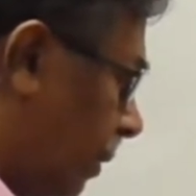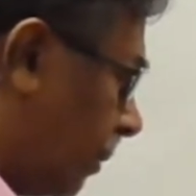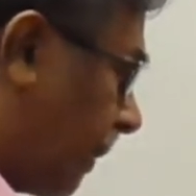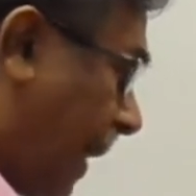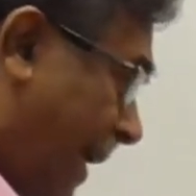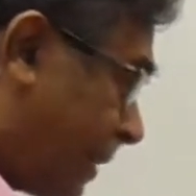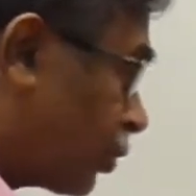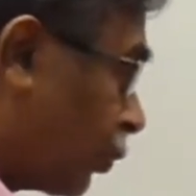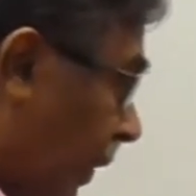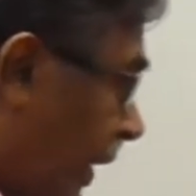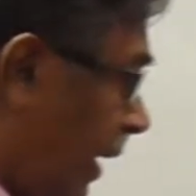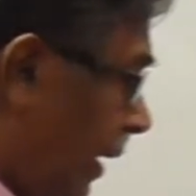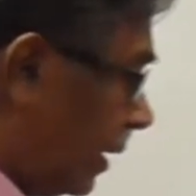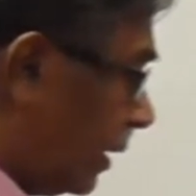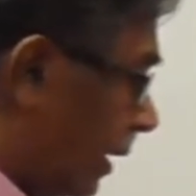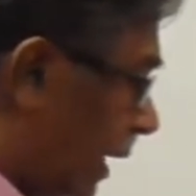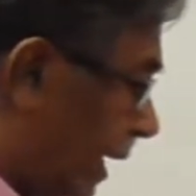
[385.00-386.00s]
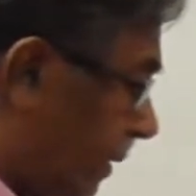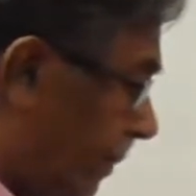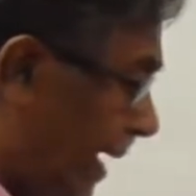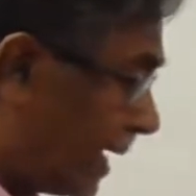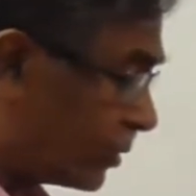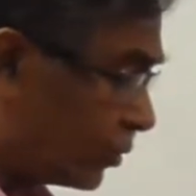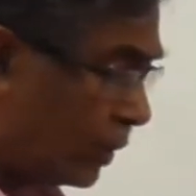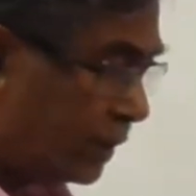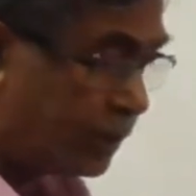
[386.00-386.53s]
Maxwell. And
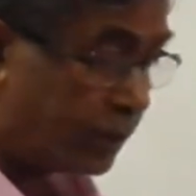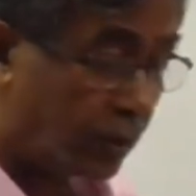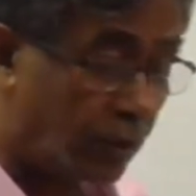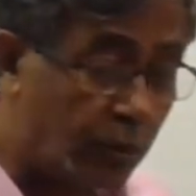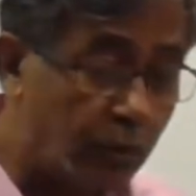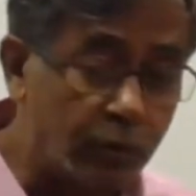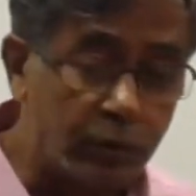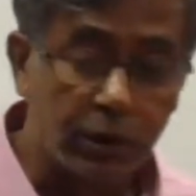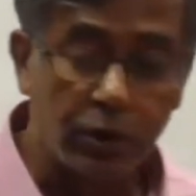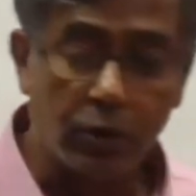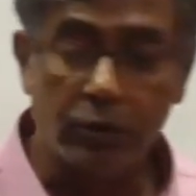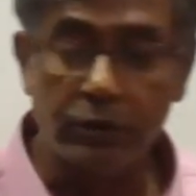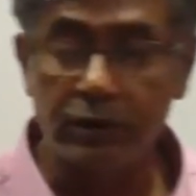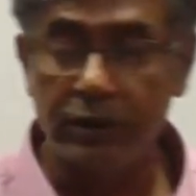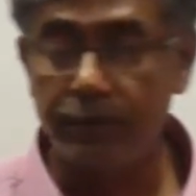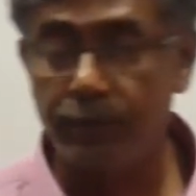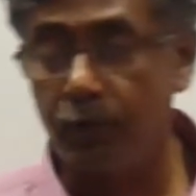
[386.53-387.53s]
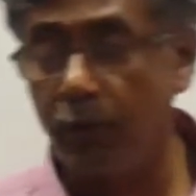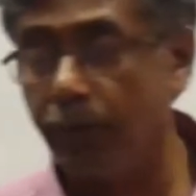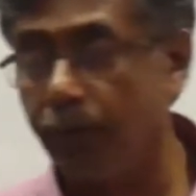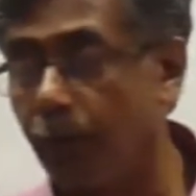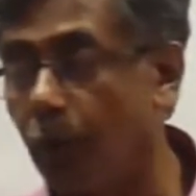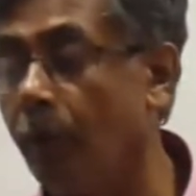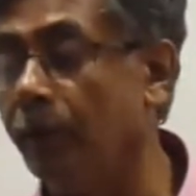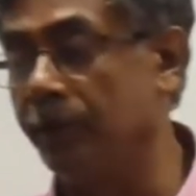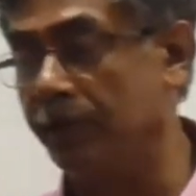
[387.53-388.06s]
Maxwell introduced the concept of
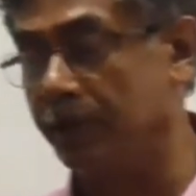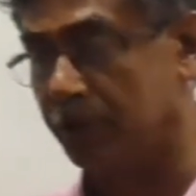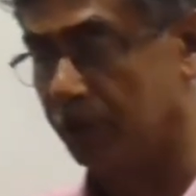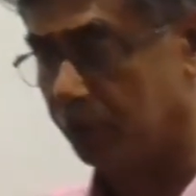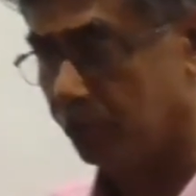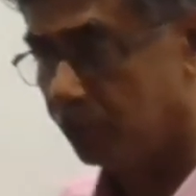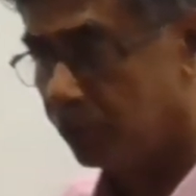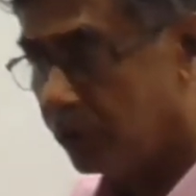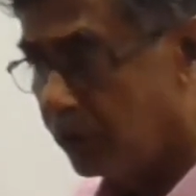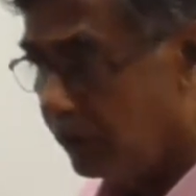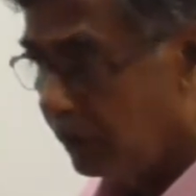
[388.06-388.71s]
probability distribution